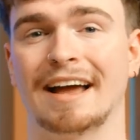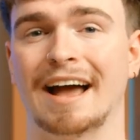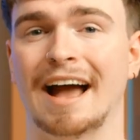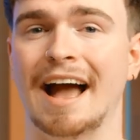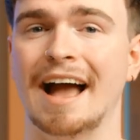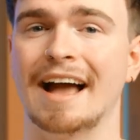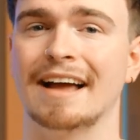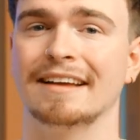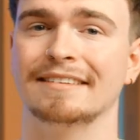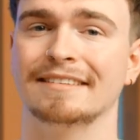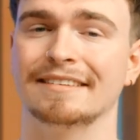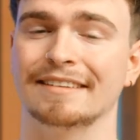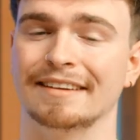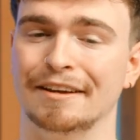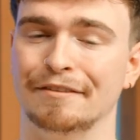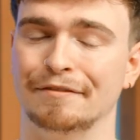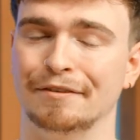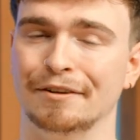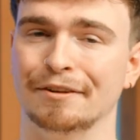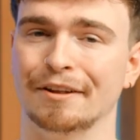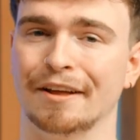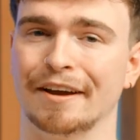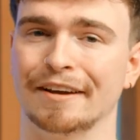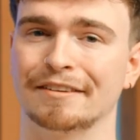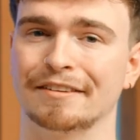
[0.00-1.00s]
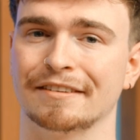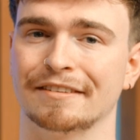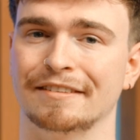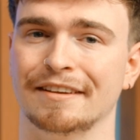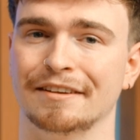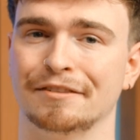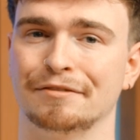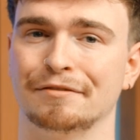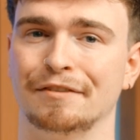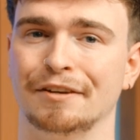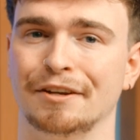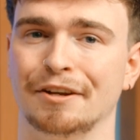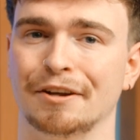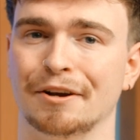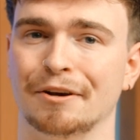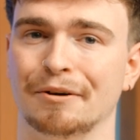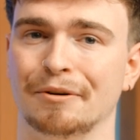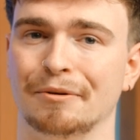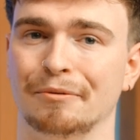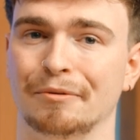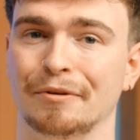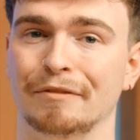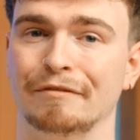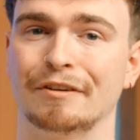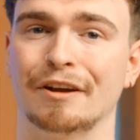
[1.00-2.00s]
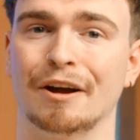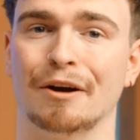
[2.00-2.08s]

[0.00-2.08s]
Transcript: and if you liked this video, we've